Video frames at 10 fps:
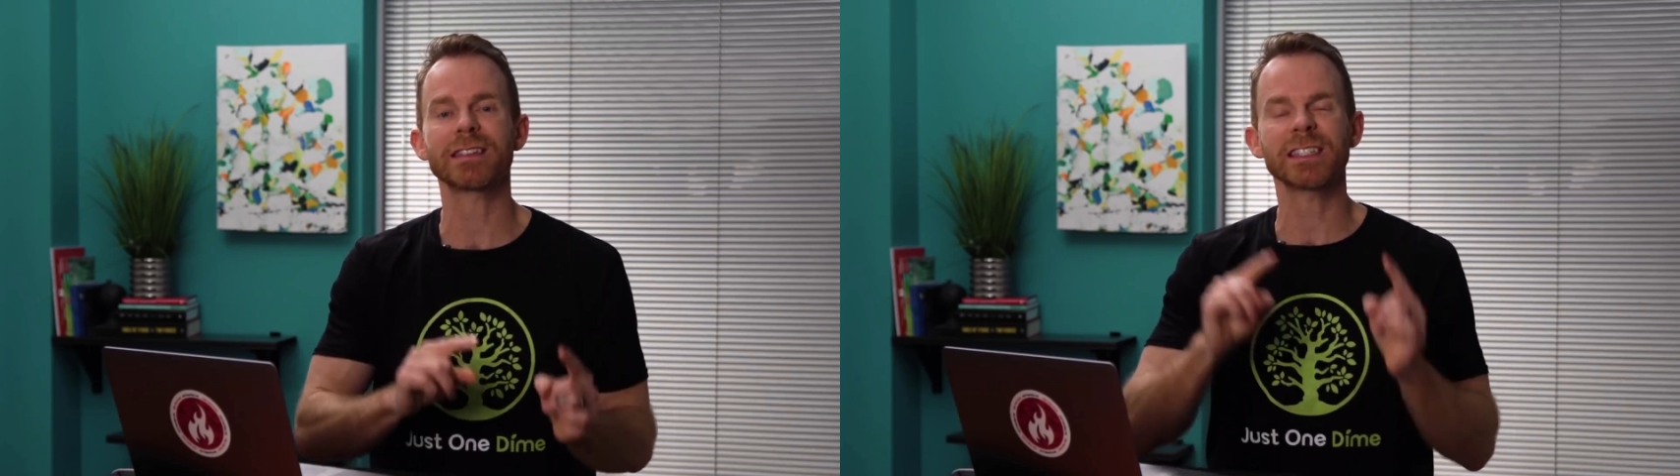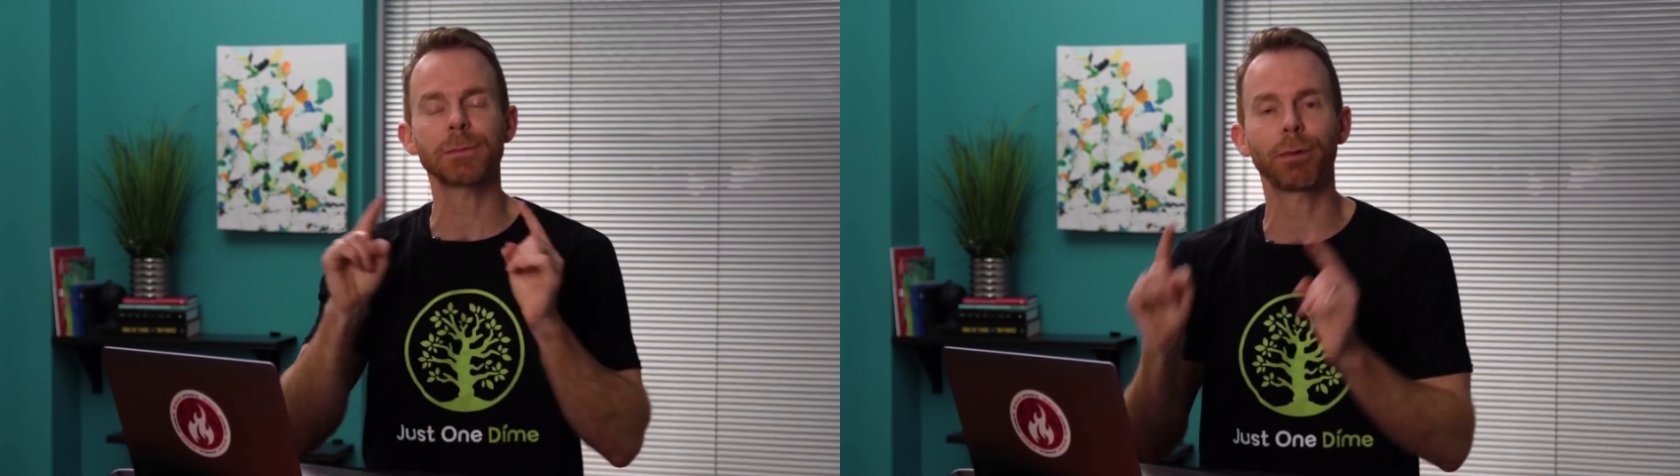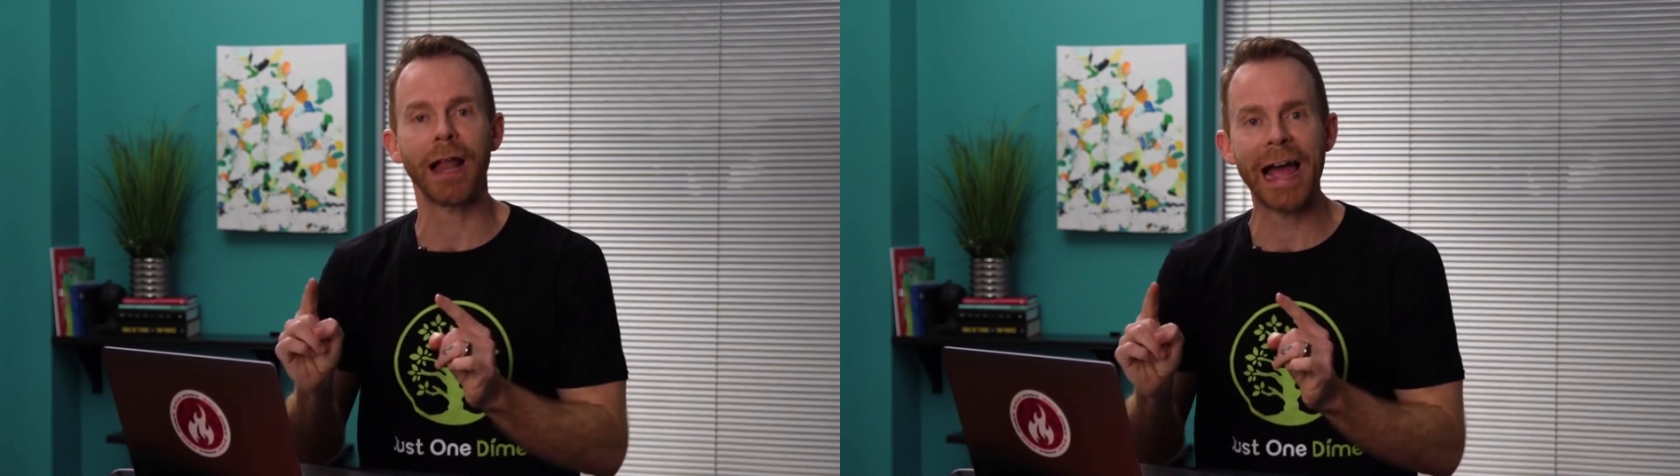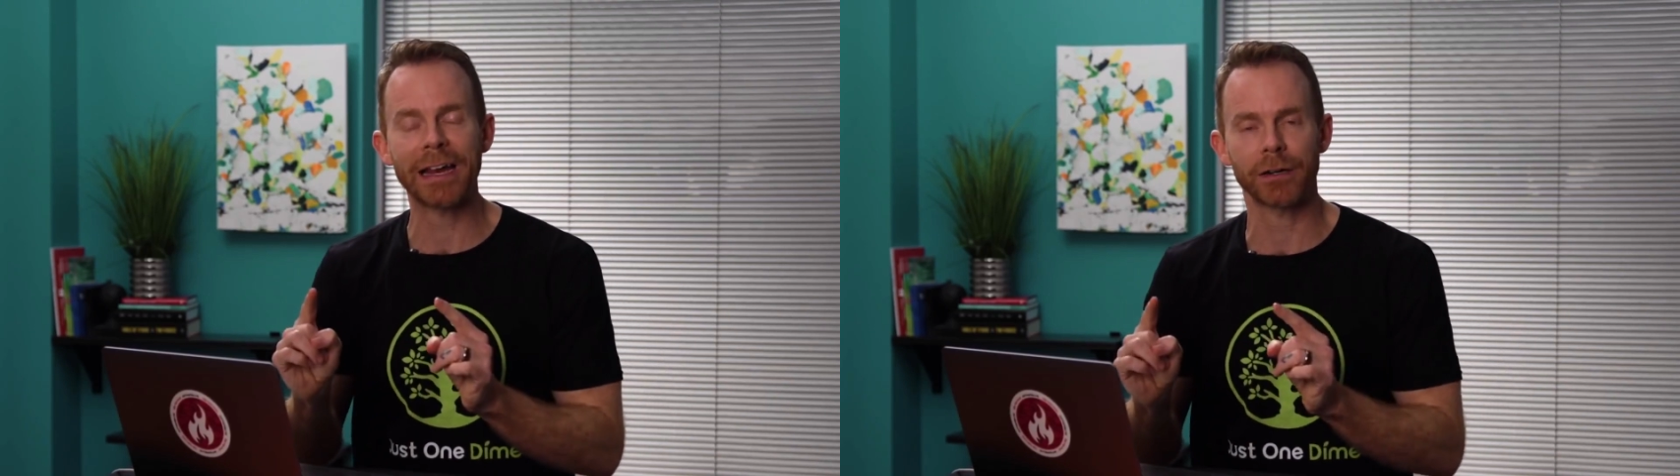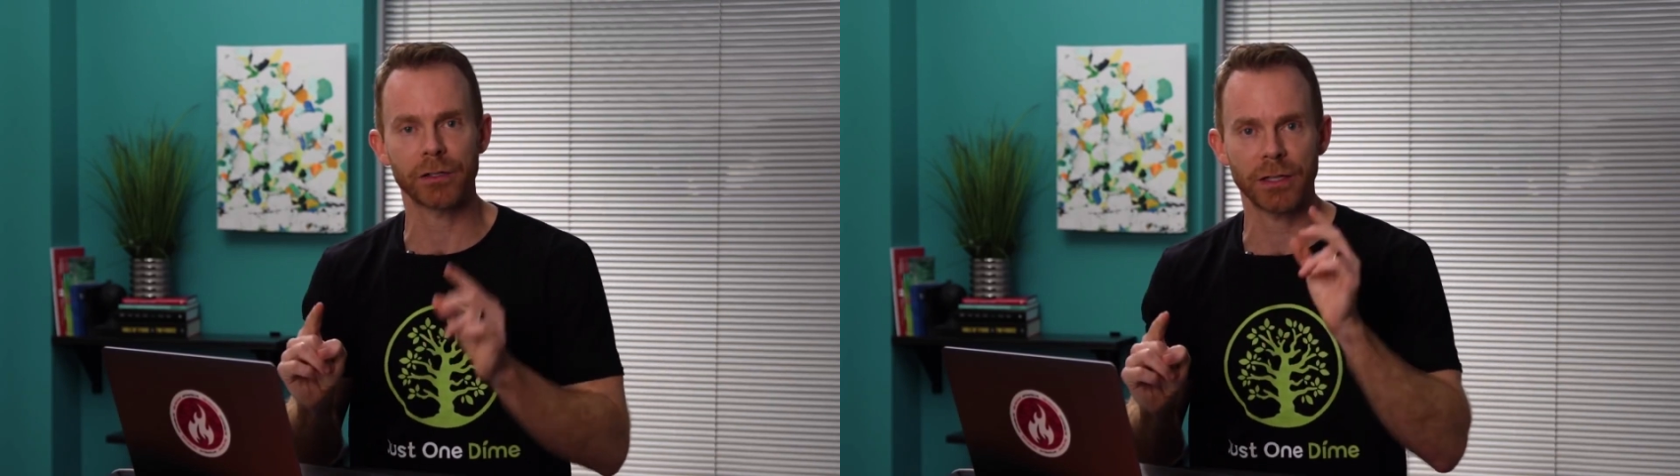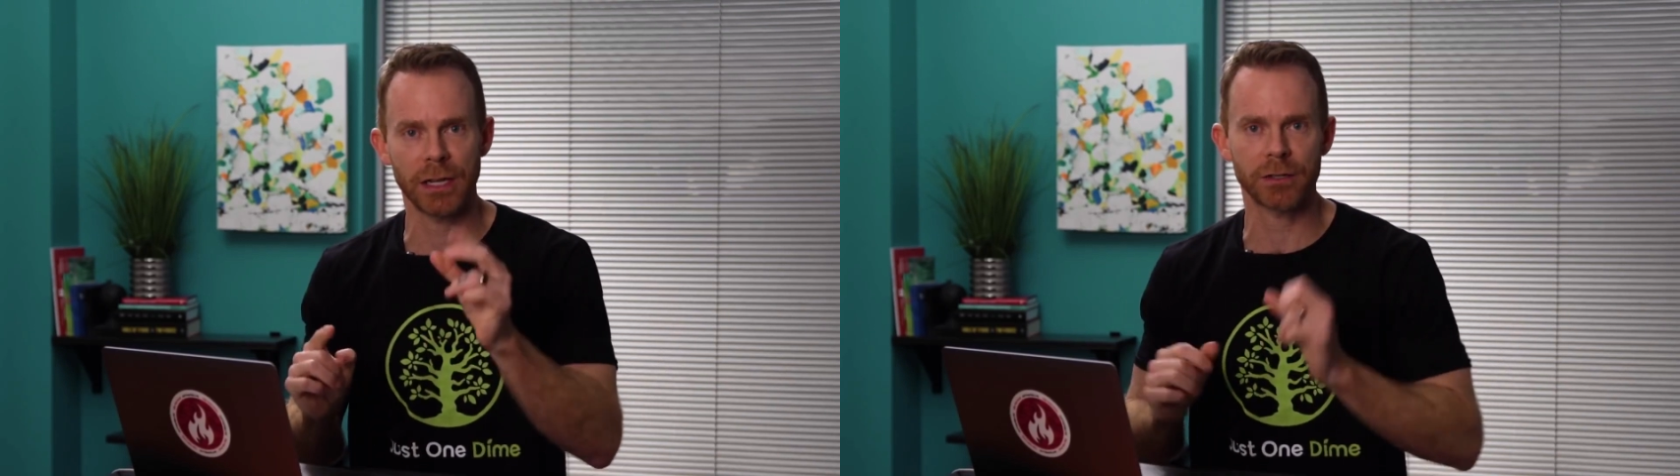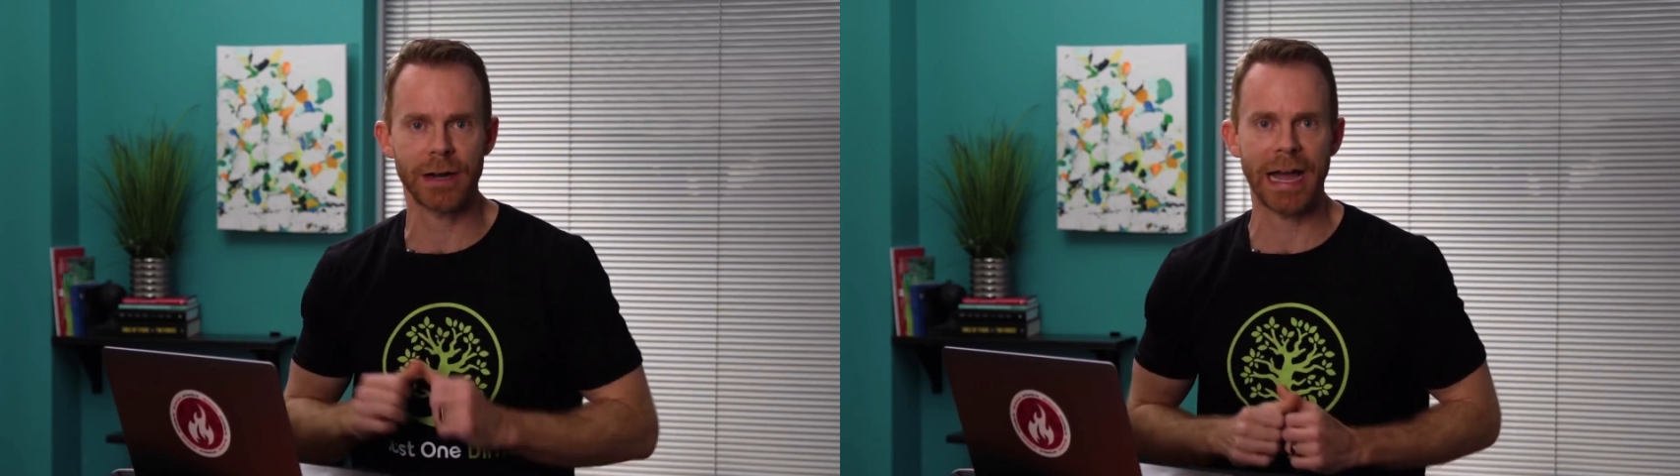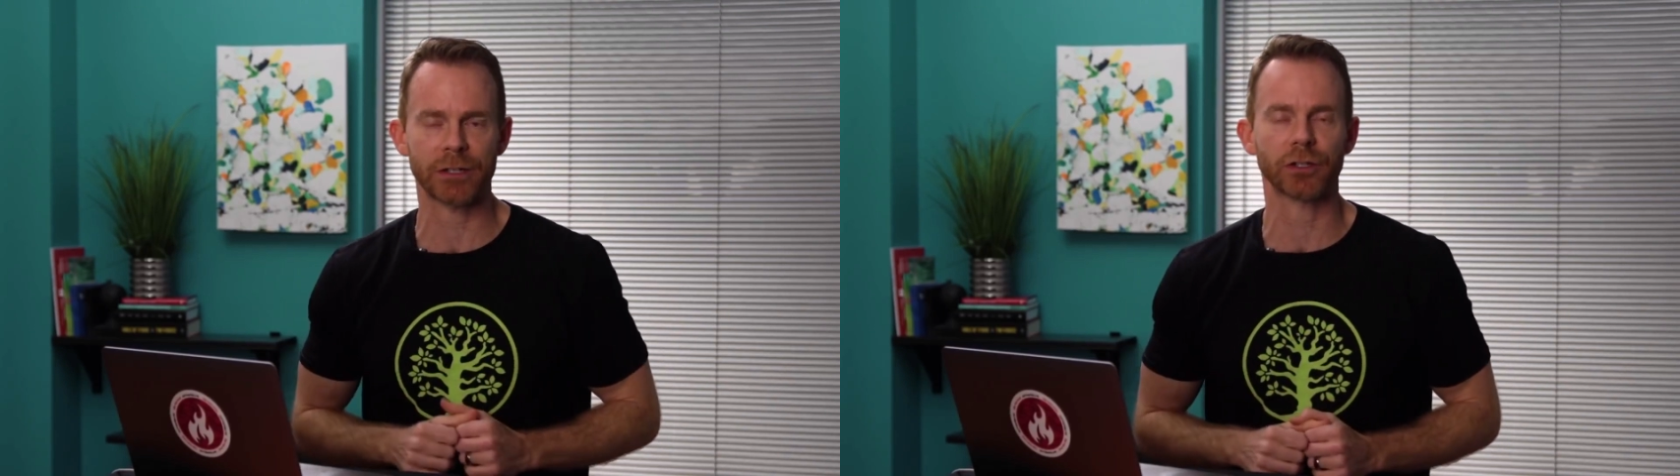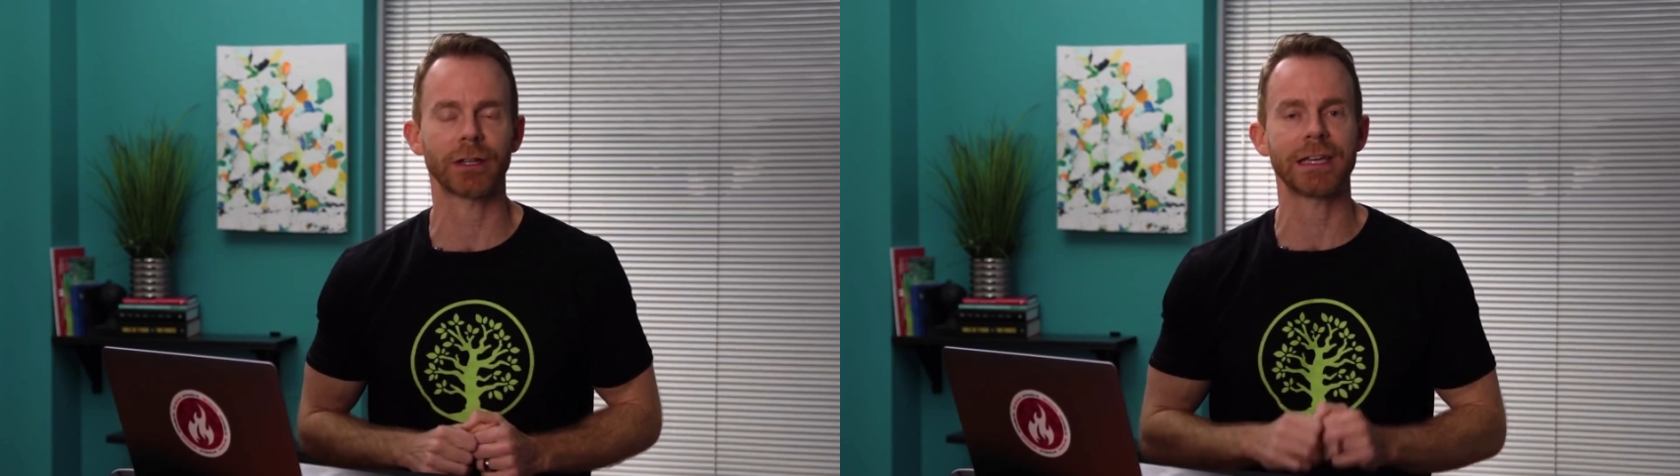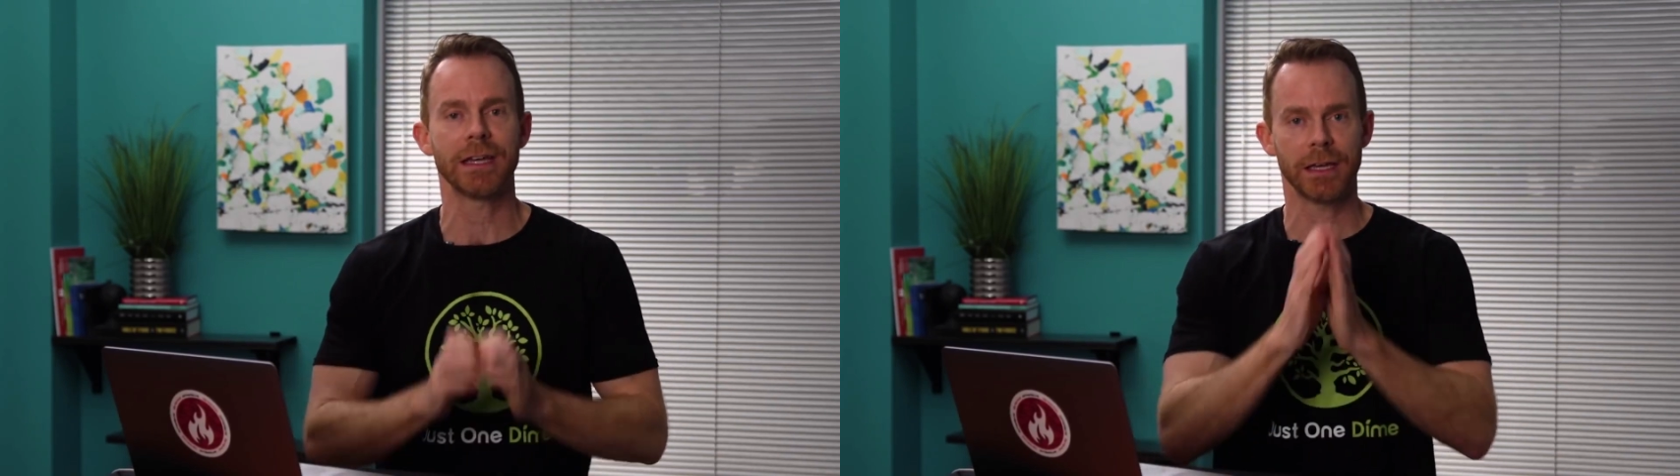suppliers
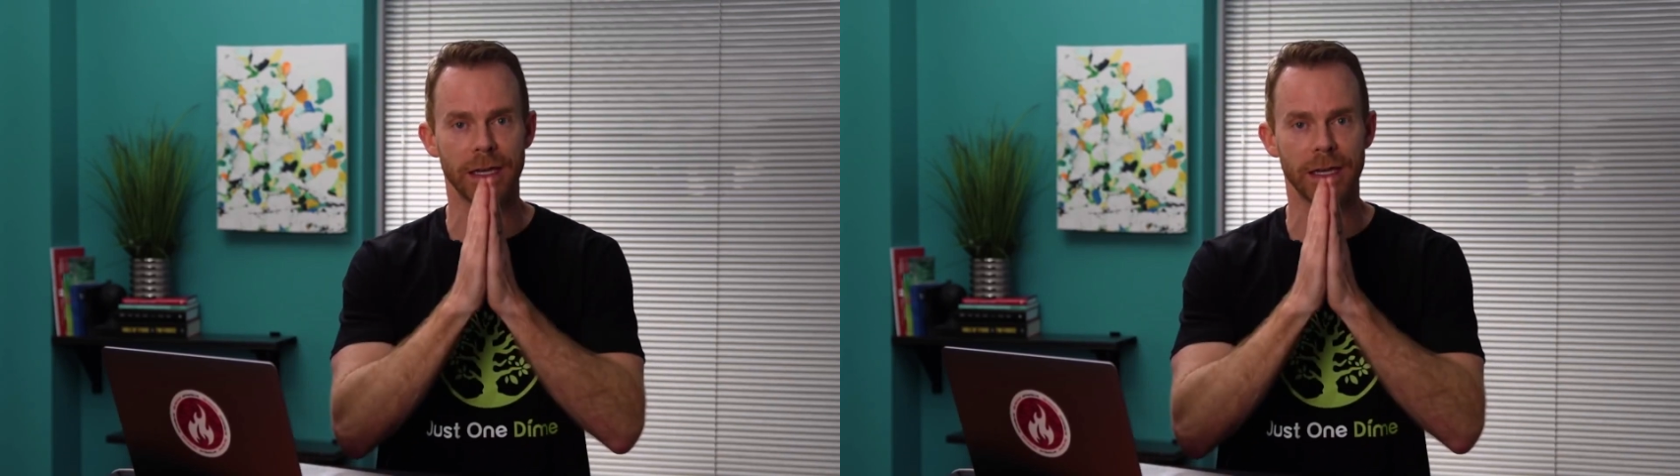internationally,